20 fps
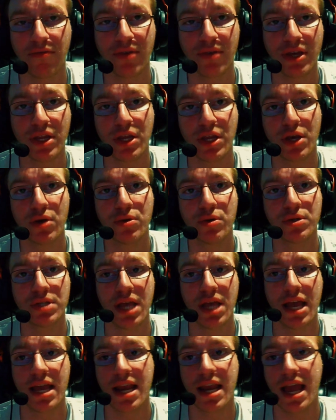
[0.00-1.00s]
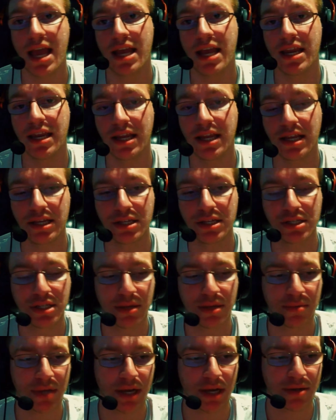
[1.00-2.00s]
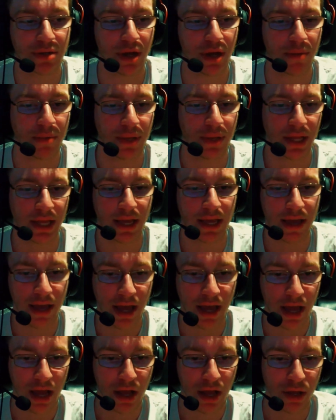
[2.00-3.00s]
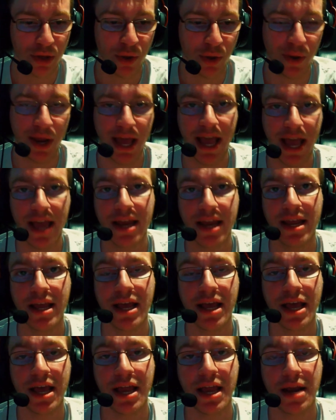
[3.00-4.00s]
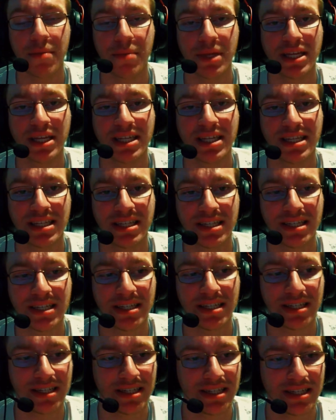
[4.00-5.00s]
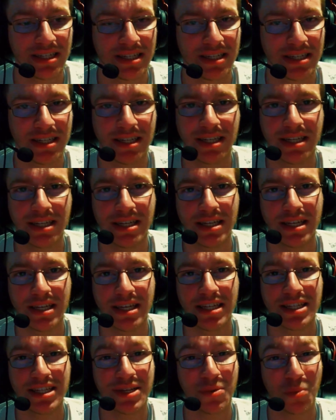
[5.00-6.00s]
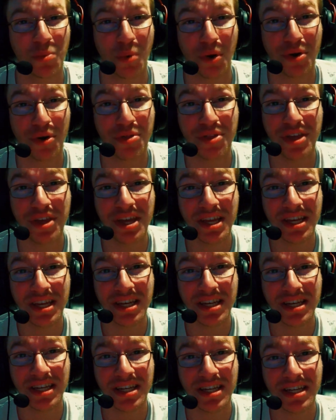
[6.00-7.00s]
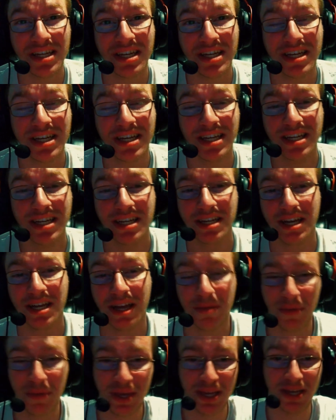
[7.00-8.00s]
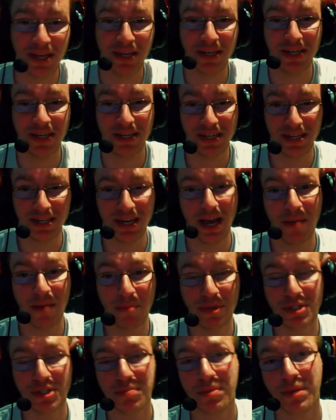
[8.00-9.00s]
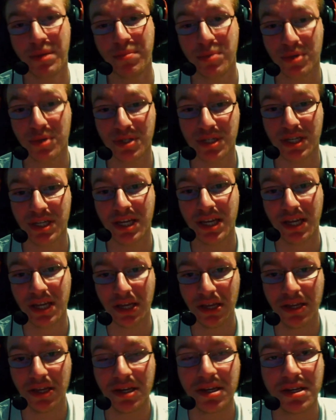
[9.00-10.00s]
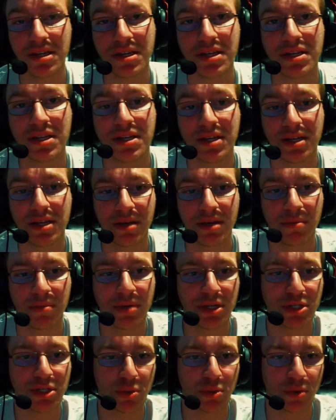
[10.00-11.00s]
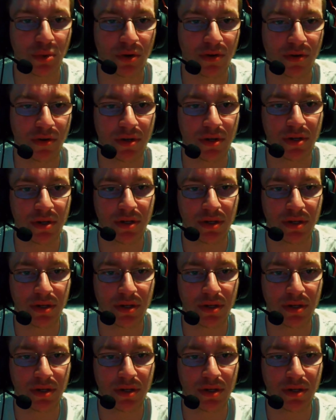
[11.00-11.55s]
videos and editing. Because sometimes I'll be like, go edit, and I'm like, is it worth it? I mean, not much people see it. I mean, sure,